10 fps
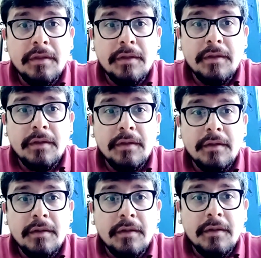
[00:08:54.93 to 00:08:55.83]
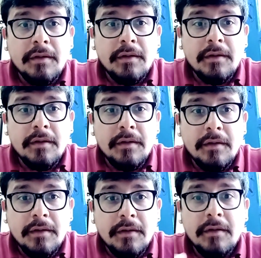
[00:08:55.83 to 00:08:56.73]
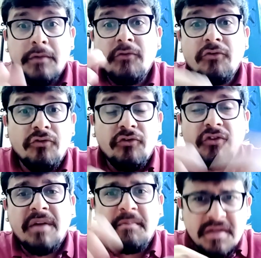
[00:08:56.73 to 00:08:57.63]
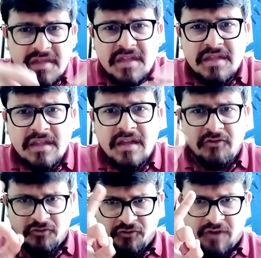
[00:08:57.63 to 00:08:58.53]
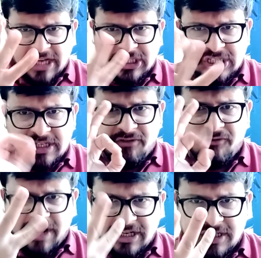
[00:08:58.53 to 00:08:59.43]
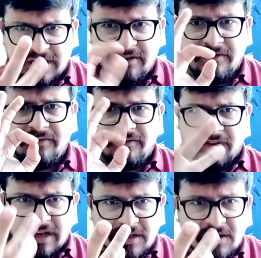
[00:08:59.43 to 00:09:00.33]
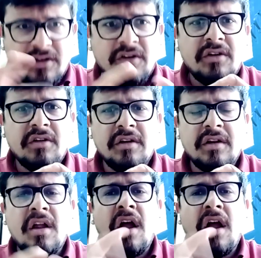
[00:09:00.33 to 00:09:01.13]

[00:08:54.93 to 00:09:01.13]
Are you building a logo for a company which works with sports?